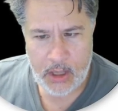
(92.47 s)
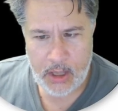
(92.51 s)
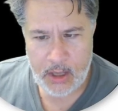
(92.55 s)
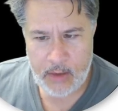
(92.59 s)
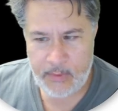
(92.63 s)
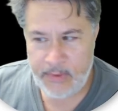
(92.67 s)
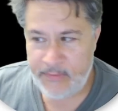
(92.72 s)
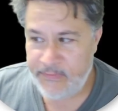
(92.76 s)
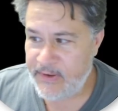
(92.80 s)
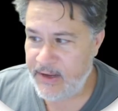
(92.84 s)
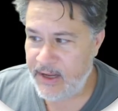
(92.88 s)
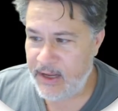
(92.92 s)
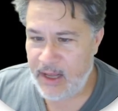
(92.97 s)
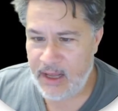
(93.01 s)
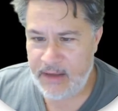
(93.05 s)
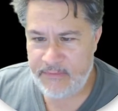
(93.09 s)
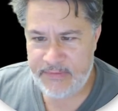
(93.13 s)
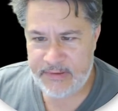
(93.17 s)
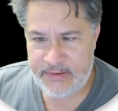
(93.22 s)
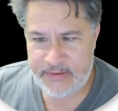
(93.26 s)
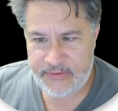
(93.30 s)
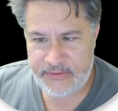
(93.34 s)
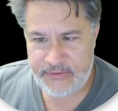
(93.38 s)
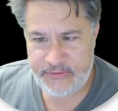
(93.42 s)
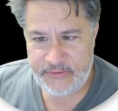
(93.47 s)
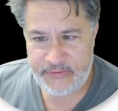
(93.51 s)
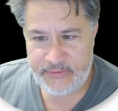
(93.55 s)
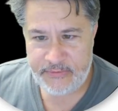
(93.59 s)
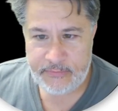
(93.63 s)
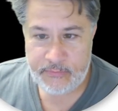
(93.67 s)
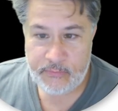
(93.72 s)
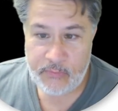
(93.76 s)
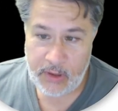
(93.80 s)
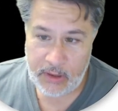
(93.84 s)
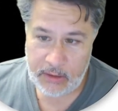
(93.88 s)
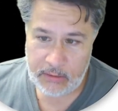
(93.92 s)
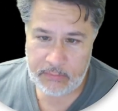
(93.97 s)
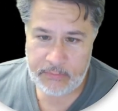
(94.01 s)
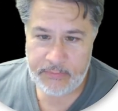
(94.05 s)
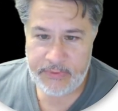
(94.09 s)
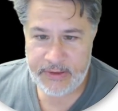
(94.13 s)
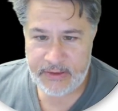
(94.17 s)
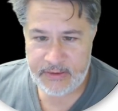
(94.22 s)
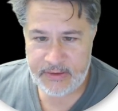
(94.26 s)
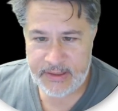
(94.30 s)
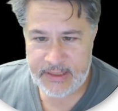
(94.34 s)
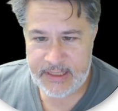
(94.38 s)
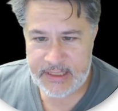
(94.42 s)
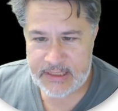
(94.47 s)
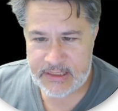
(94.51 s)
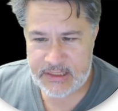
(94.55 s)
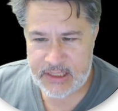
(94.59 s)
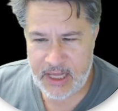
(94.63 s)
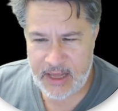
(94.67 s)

We've got ovens. Well, there it is.